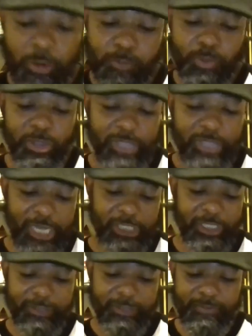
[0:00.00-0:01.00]

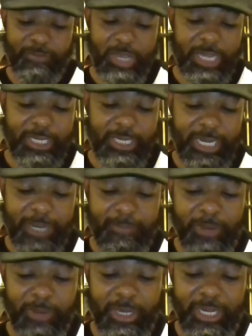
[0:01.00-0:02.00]
Production. Yeah, yeah.
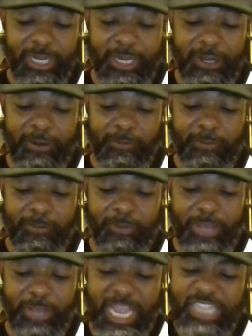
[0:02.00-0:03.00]
But
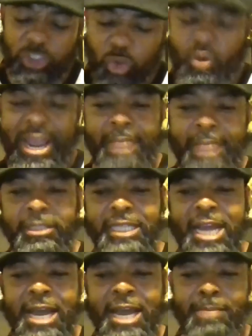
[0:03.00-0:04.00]
it's through
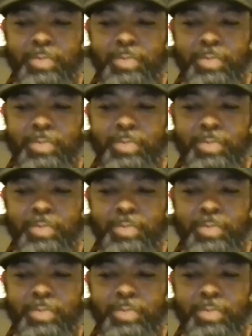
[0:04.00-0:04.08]
Amazon.